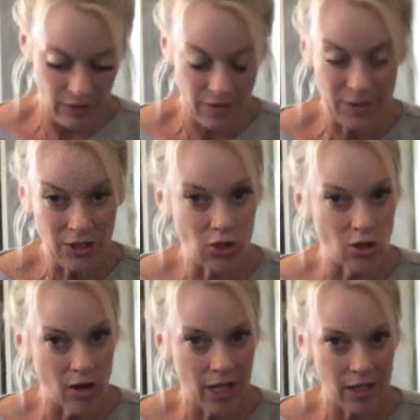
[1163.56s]
the
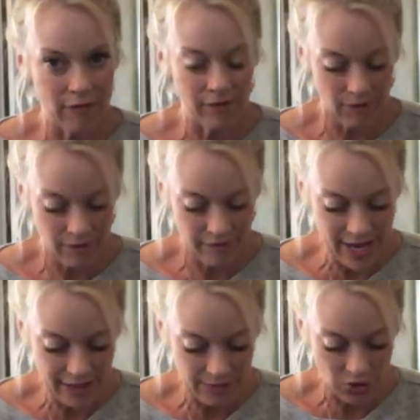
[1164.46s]
majority of them, the
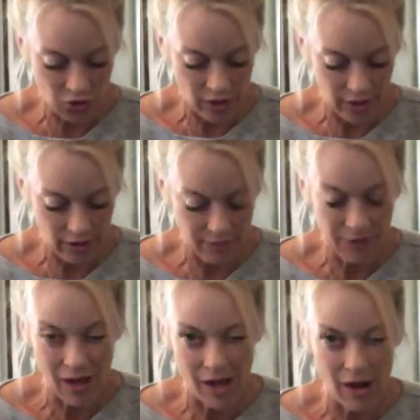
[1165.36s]
vast majority of them,
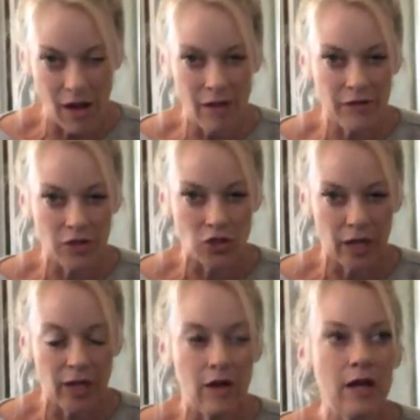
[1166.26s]
got off the
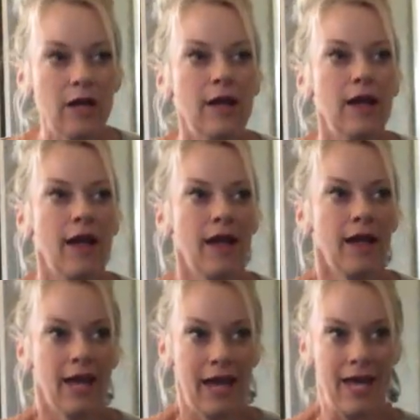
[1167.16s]
trail
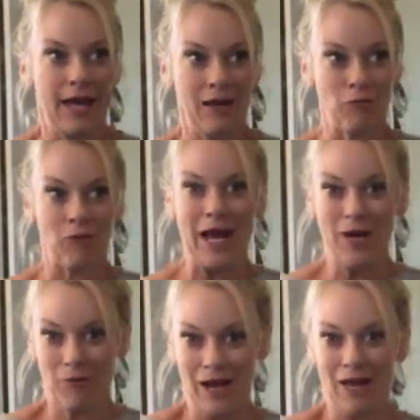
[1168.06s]
at right
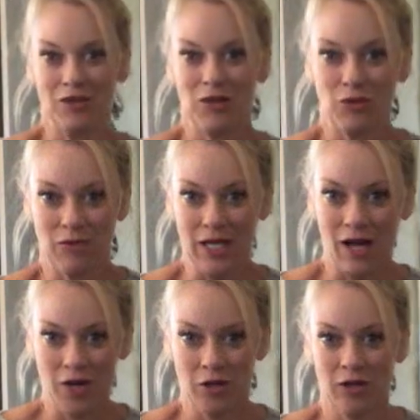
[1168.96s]
around the
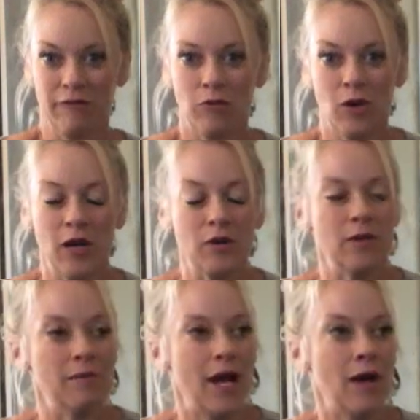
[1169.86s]
300 to
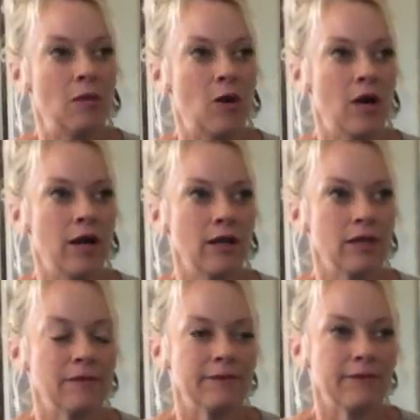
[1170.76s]
400 mile mark.
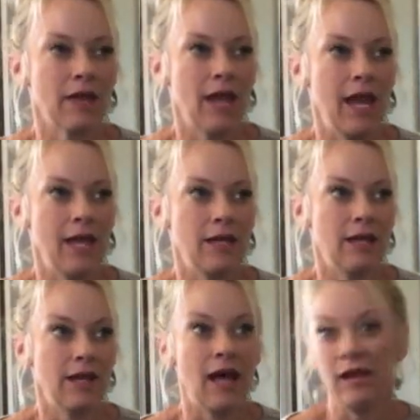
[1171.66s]
And
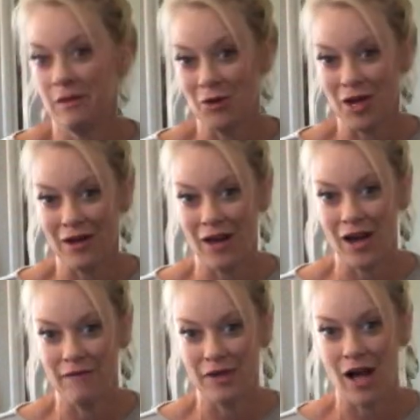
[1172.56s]
a lot of them got
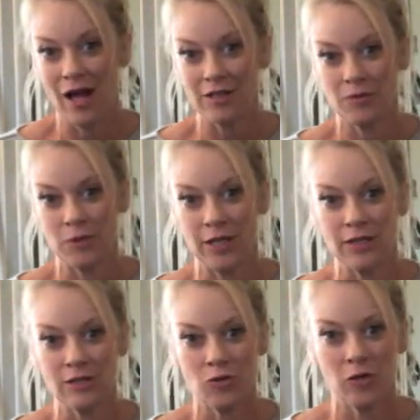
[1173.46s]
off in Hot
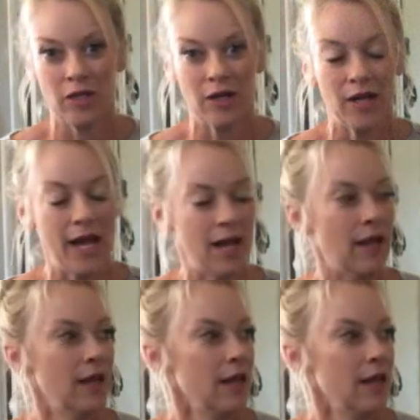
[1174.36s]
Springs, North Carolina.